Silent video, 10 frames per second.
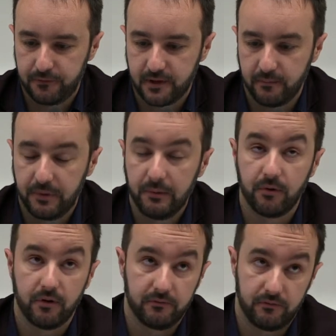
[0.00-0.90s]
If some
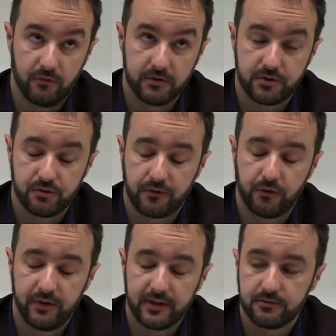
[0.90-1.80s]
people want to
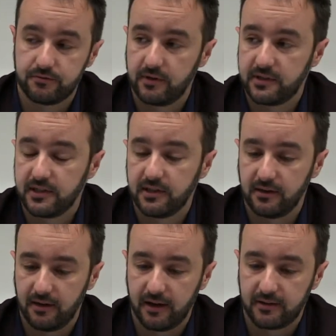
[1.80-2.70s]
throw net
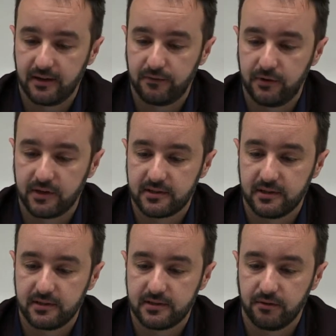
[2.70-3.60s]
neutrality like
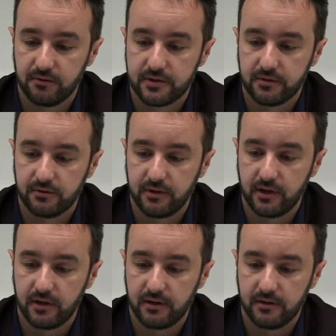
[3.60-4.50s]
Netflix, it's
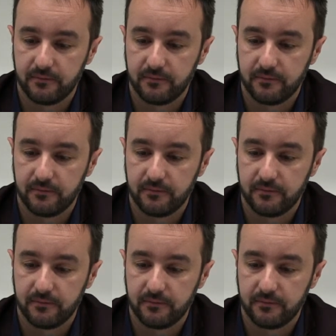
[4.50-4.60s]
also